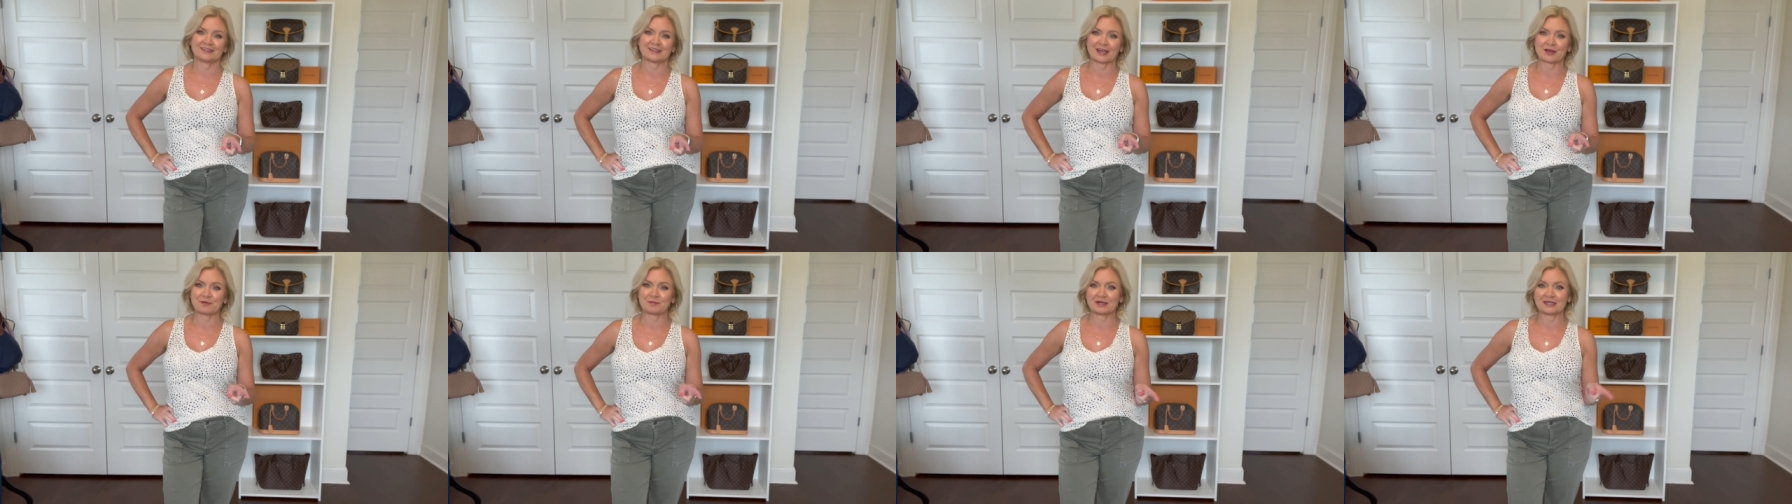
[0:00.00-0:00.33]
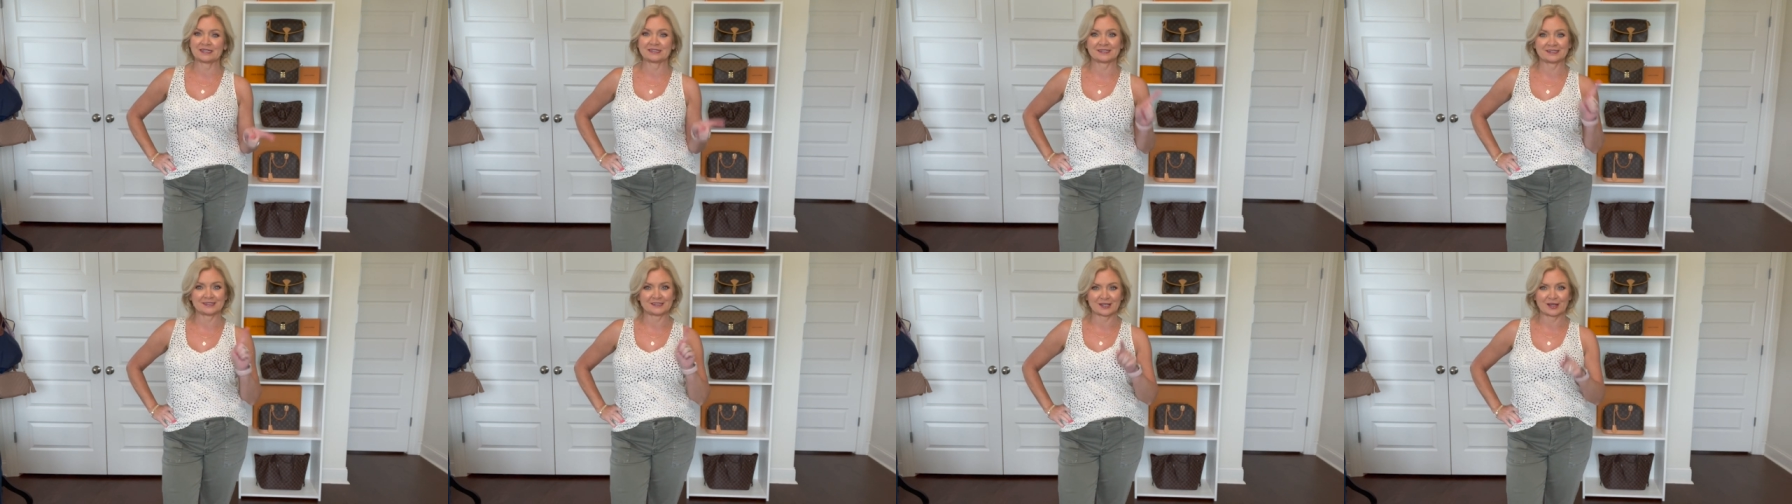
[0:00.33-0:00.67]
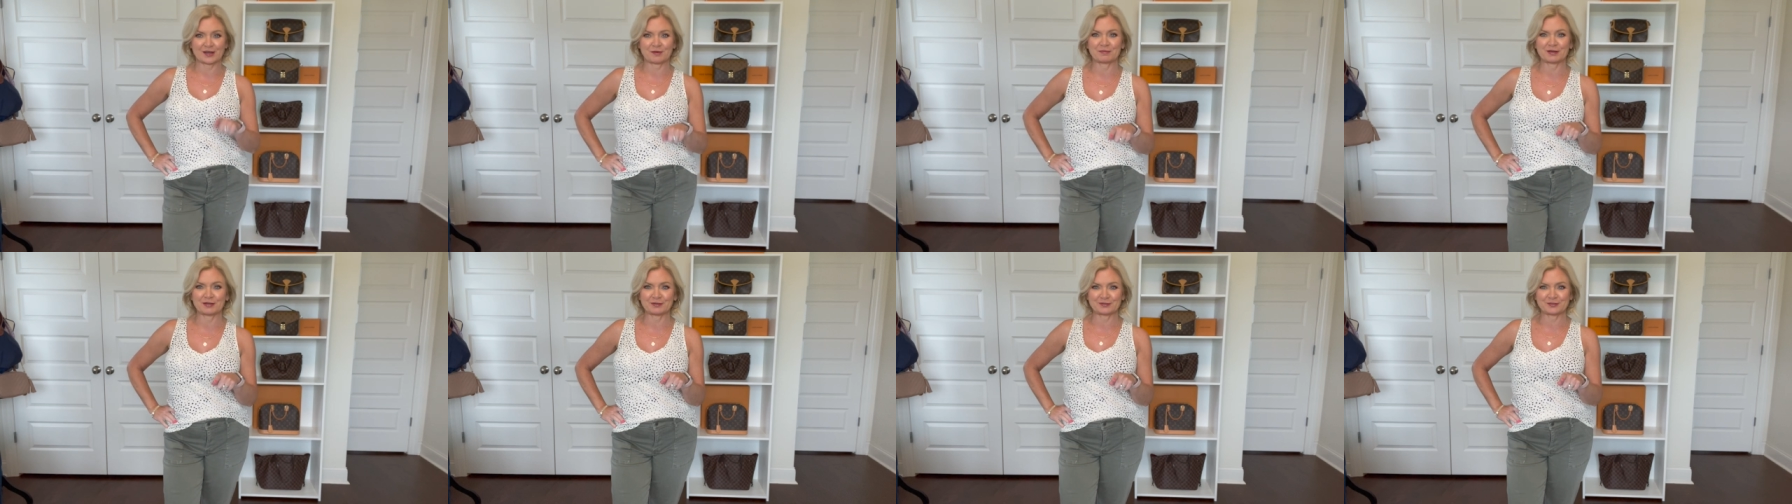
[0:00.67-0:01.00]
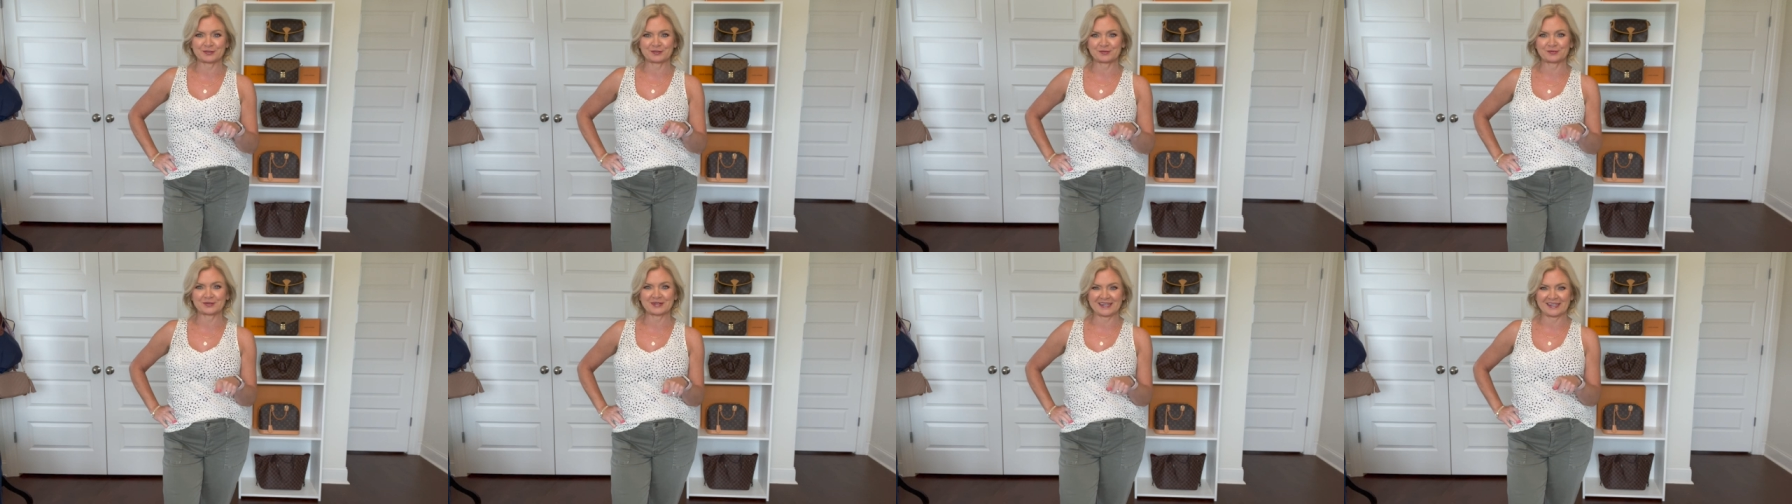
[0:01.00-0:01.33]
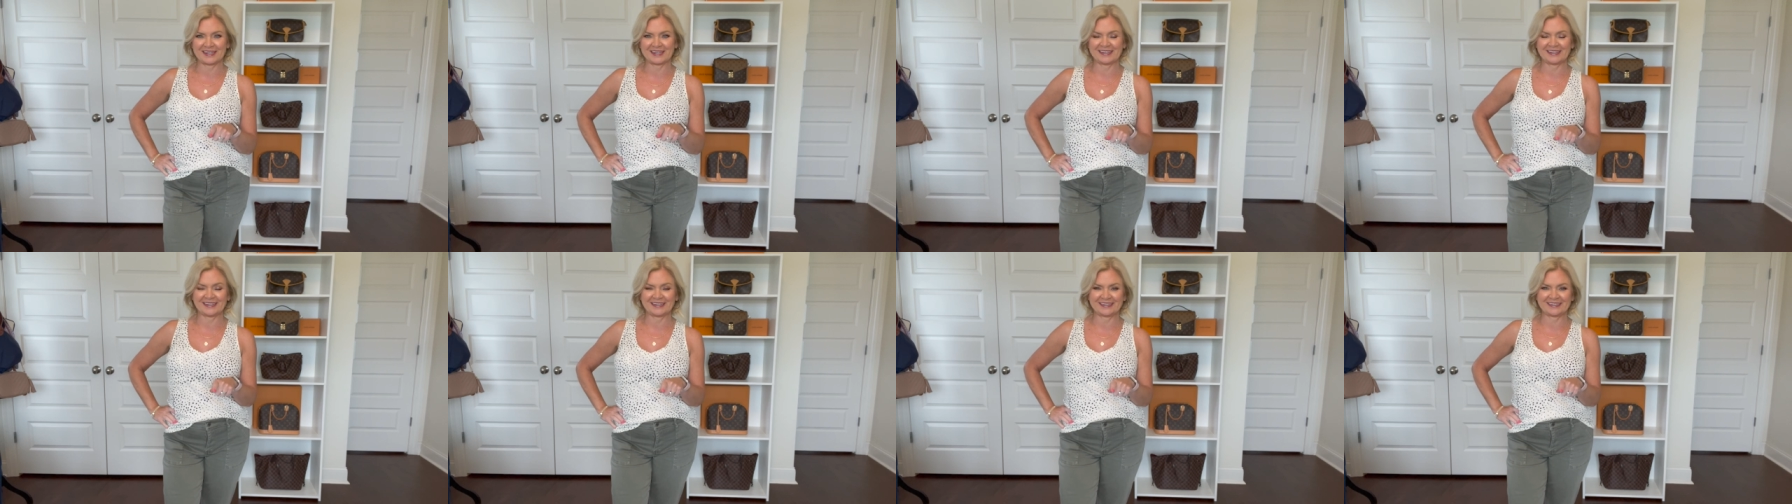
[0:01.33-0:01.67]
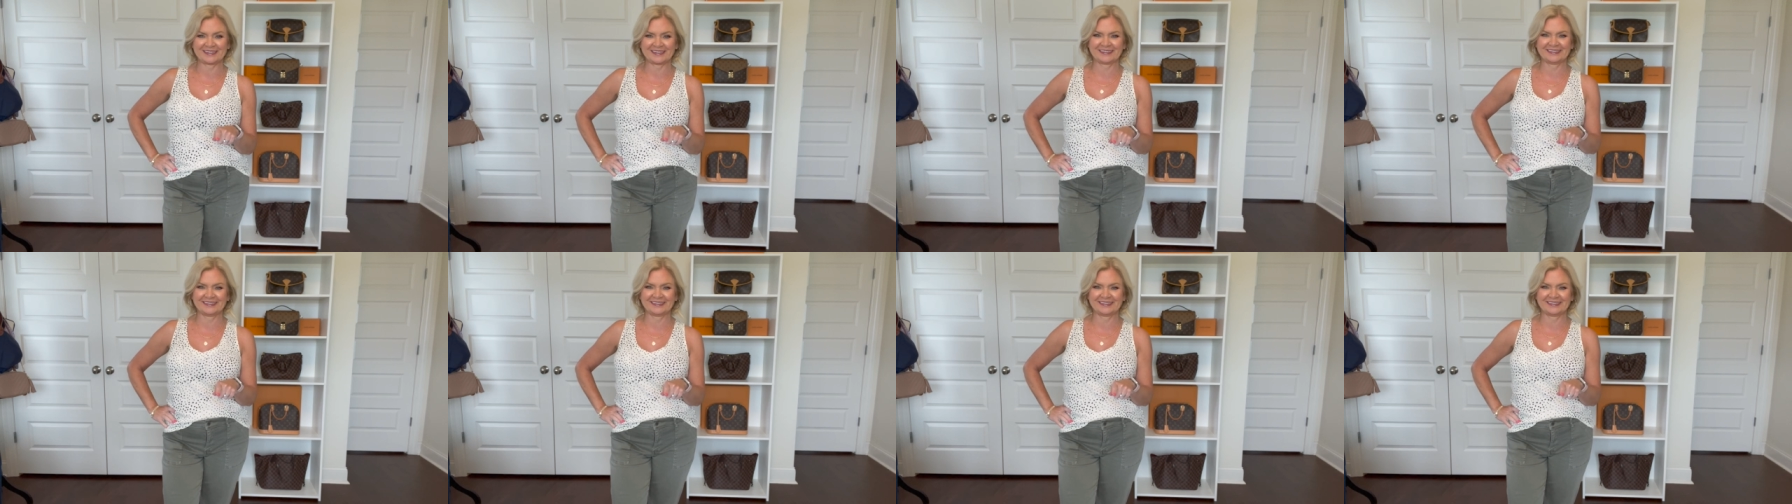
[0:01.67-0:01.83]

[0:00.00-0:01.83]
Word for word: that means it's almost the weekend.